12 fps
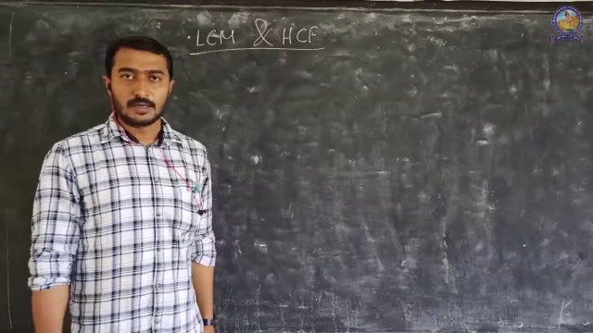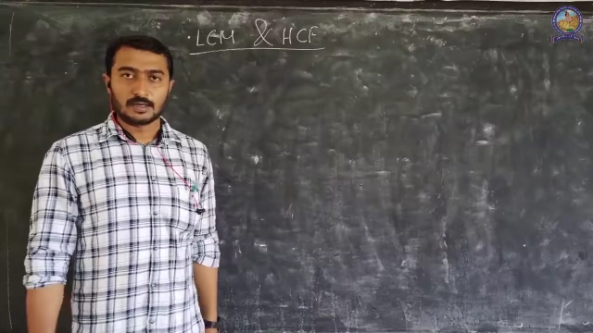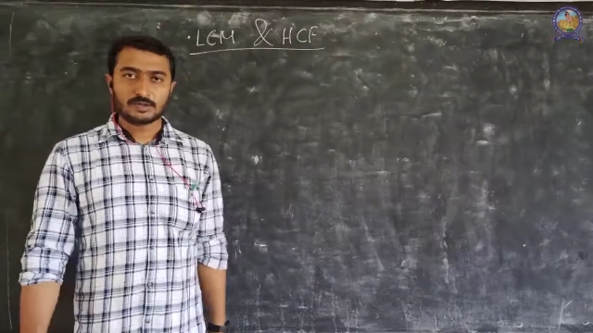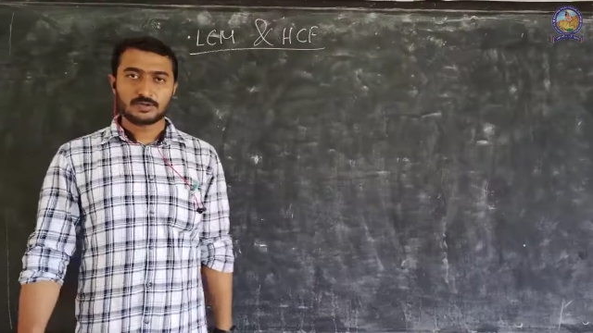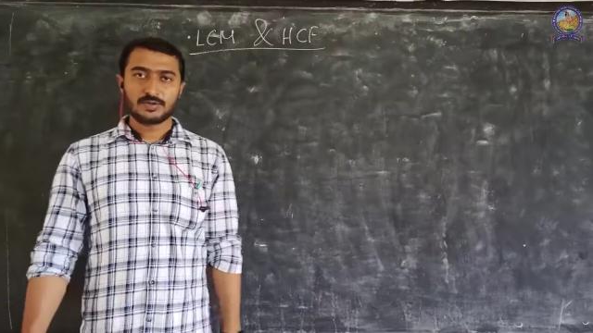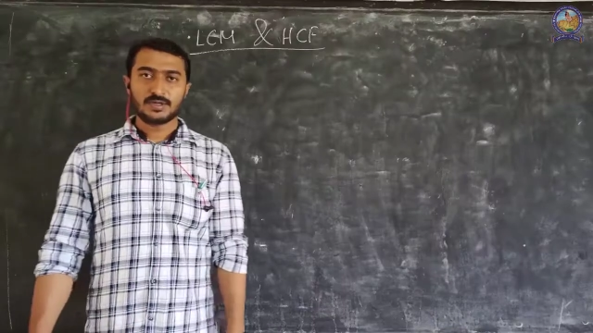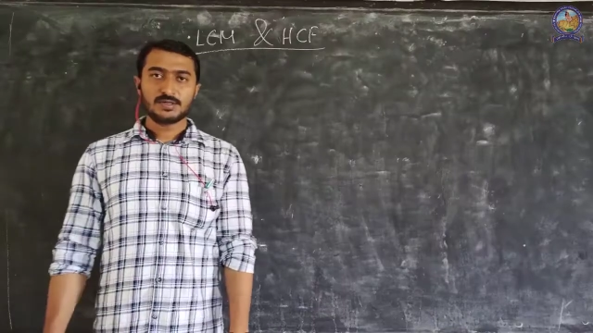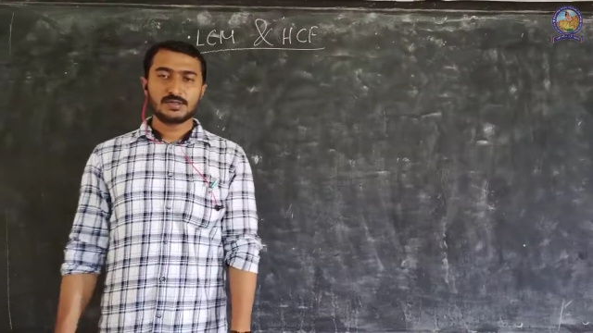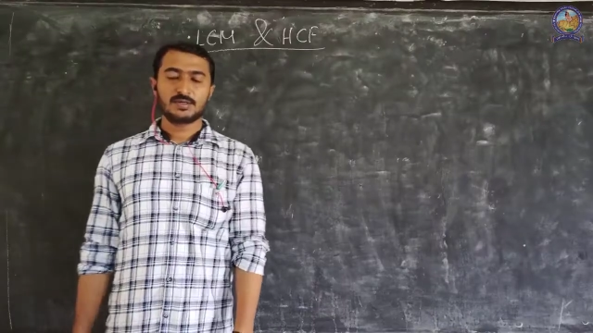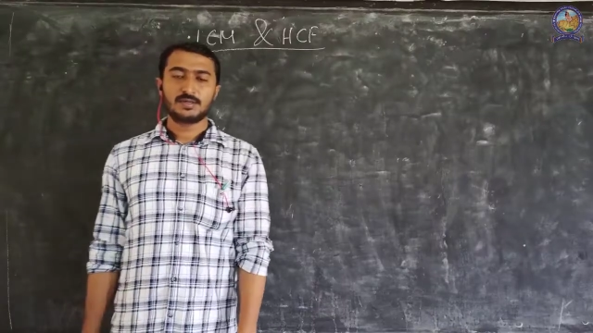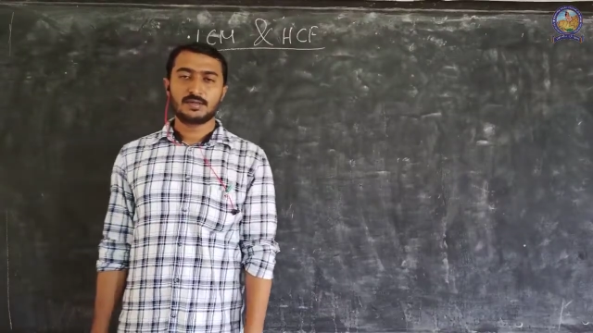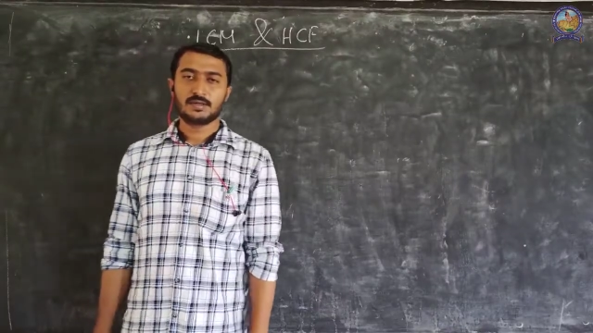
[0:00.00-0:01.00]
Hello students,
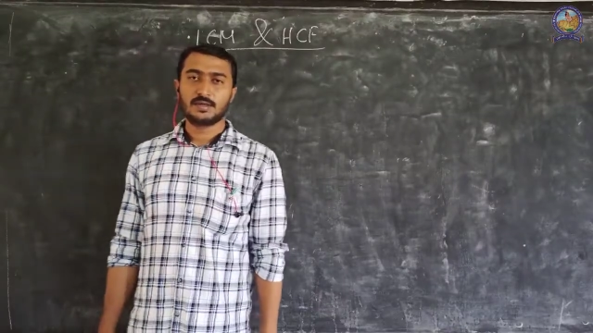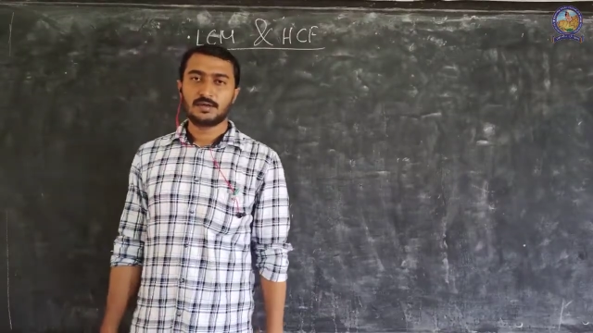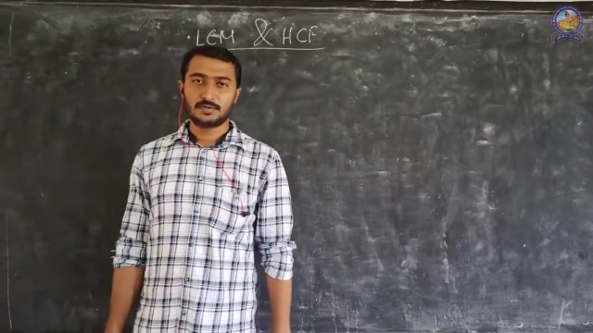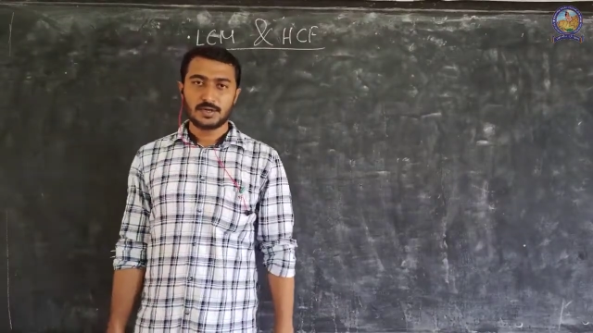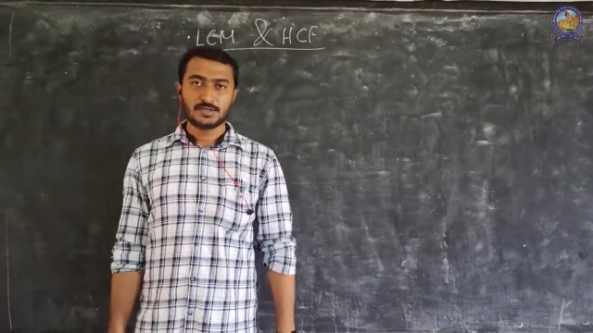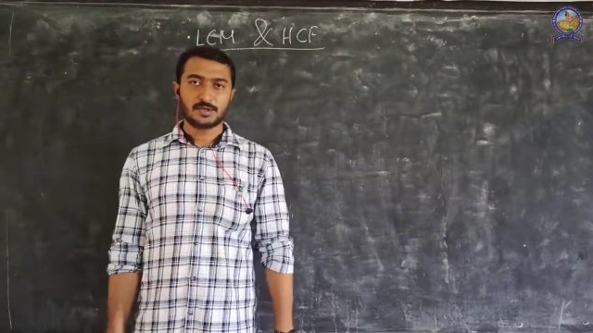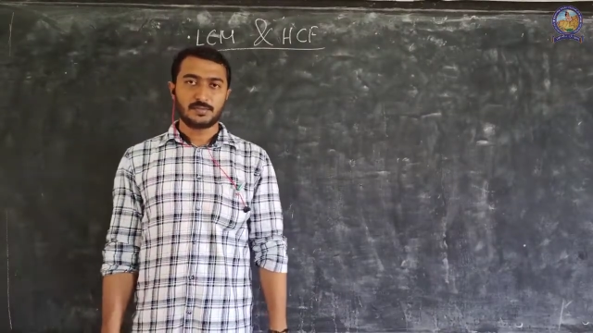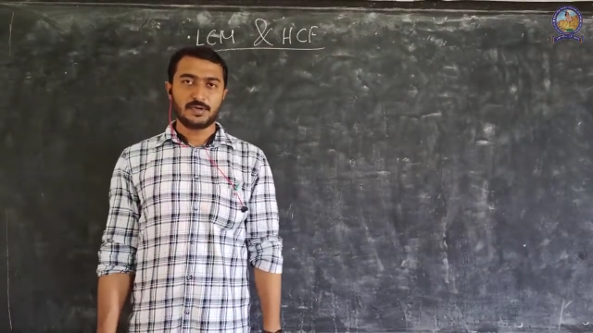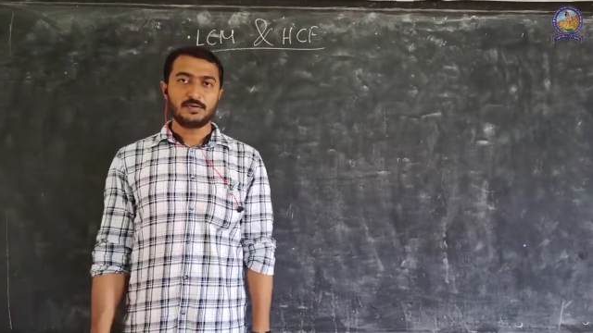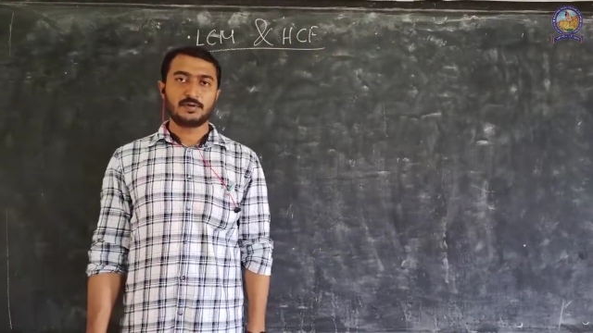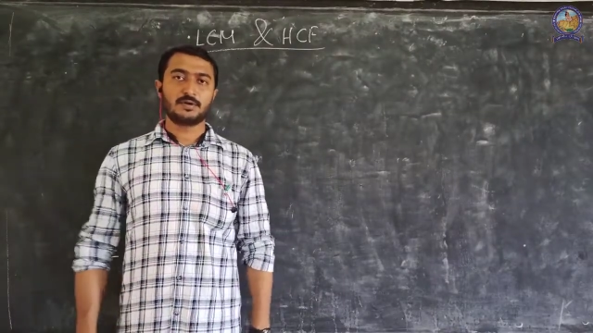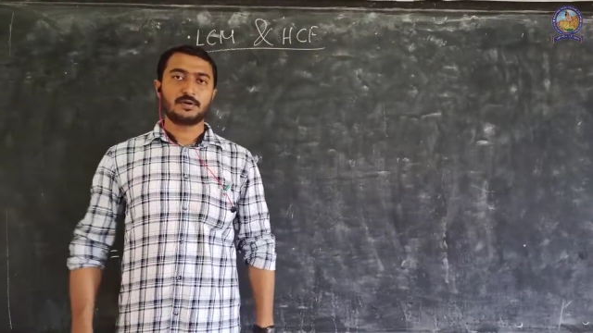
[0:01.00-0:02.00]
in today's
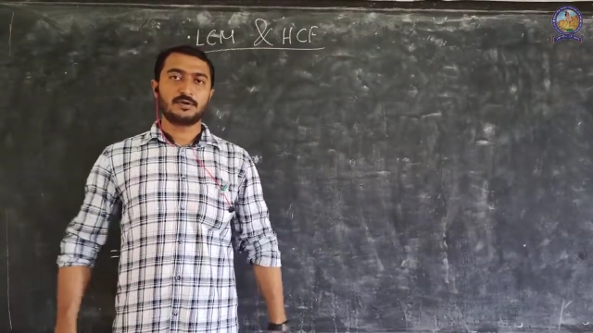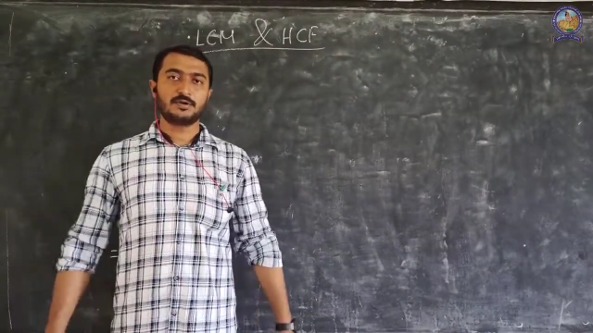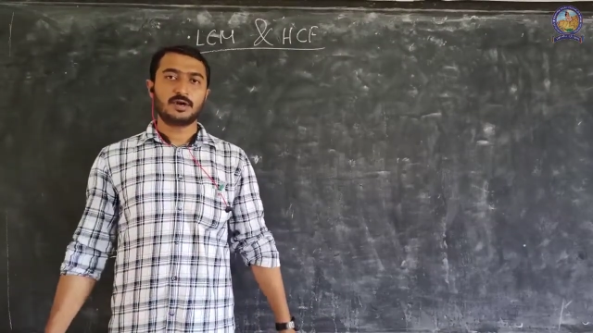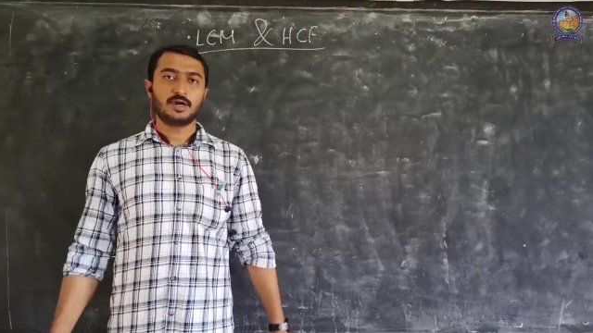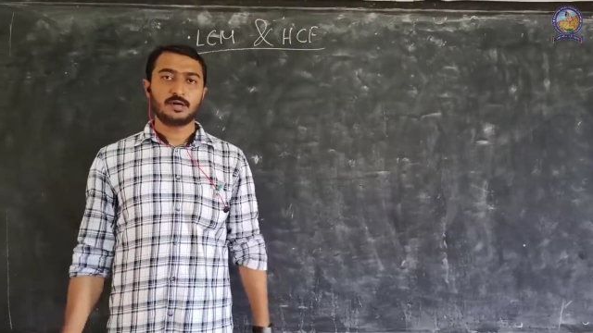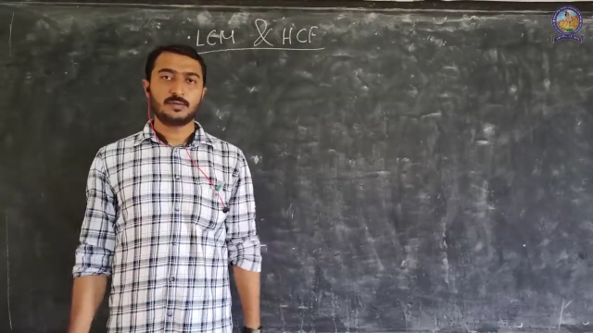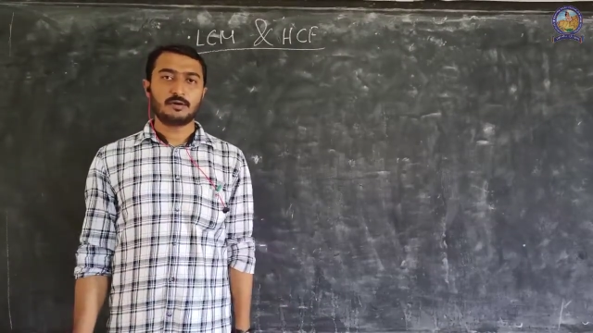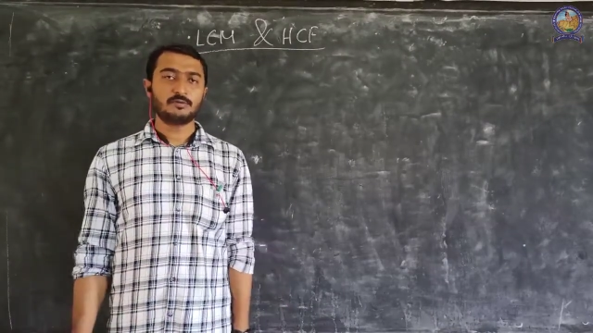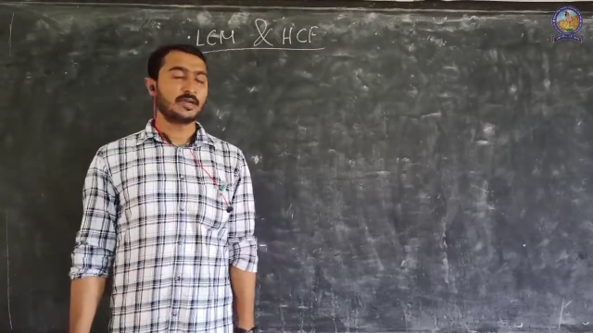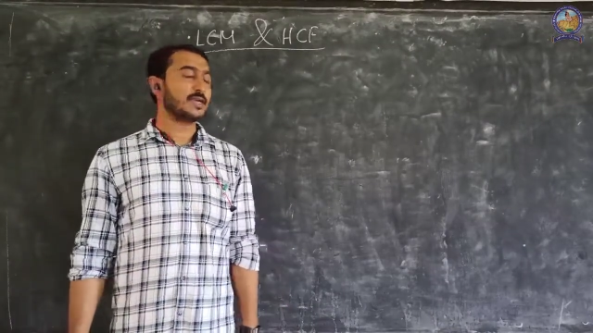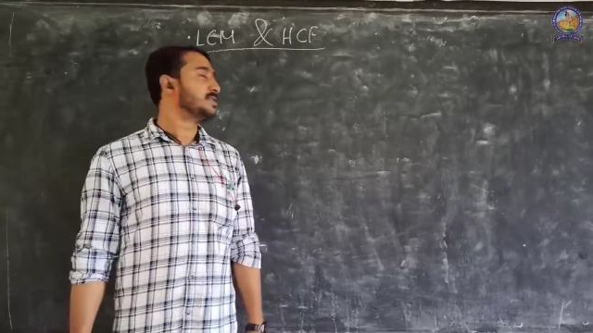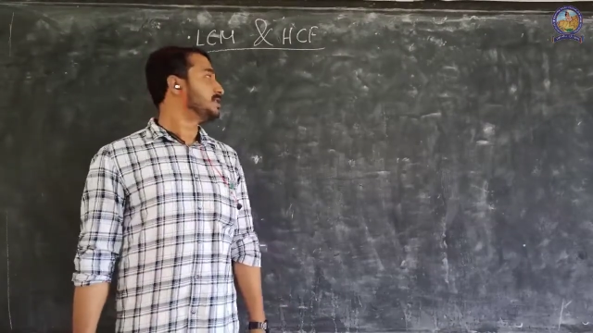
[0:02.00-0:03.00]
topic we are going to learn
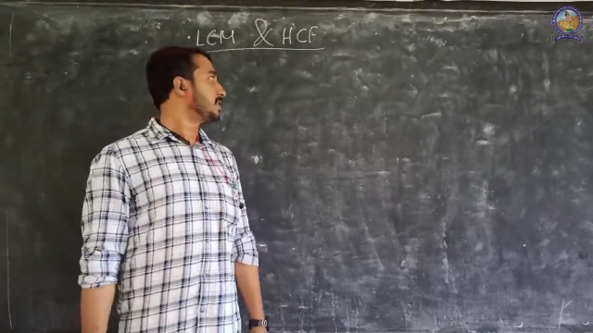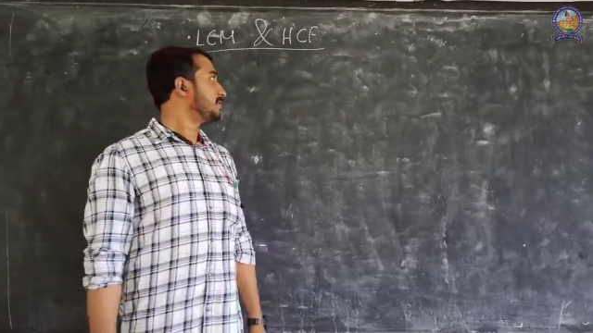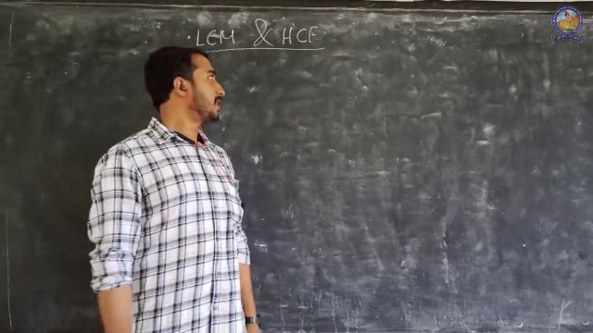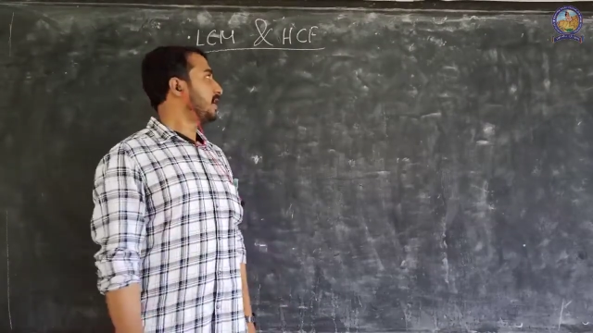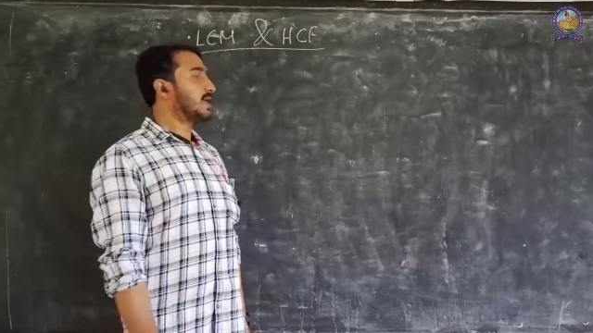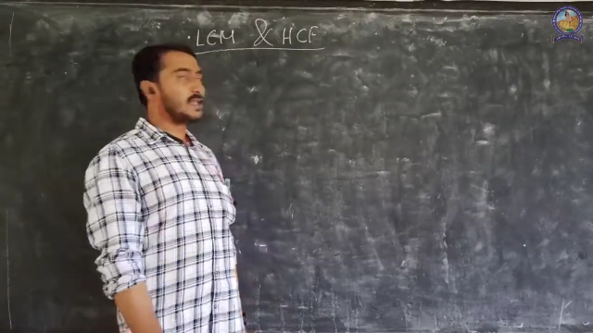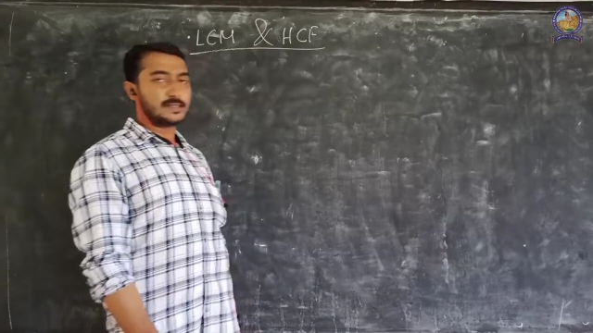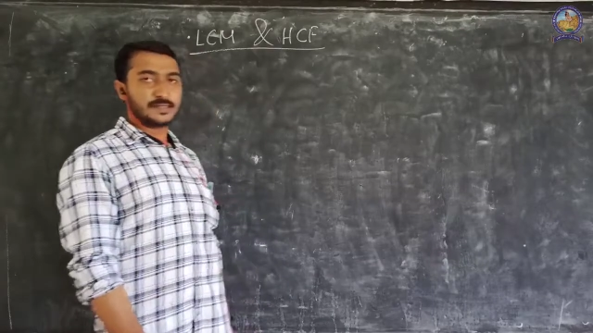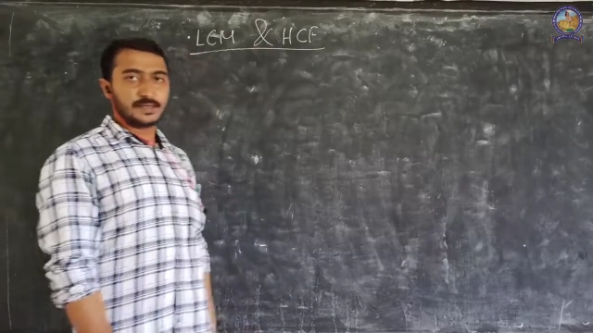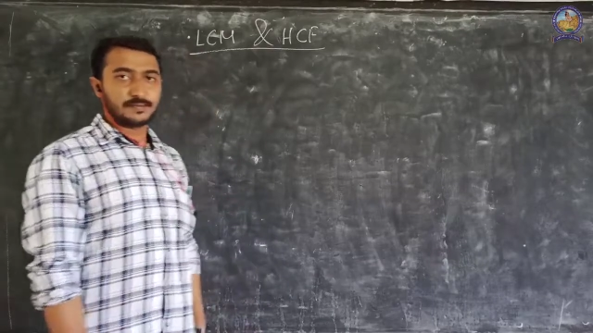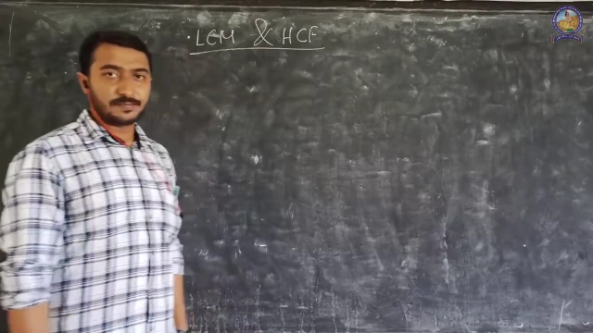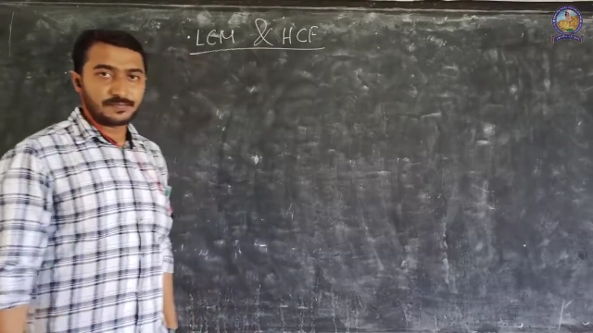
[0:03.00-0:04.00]
about HCF and
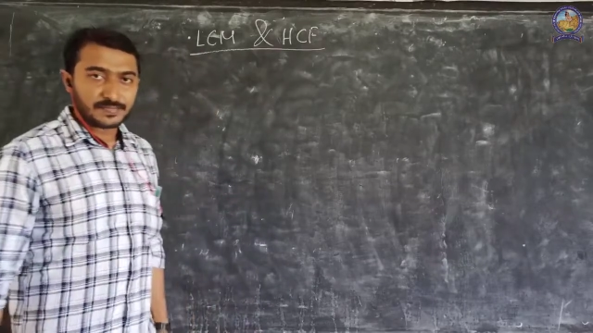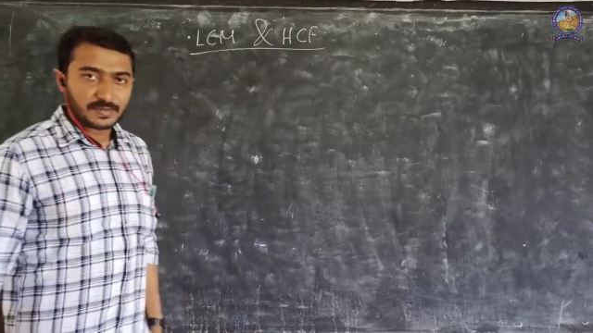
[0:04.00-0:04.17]
LCF.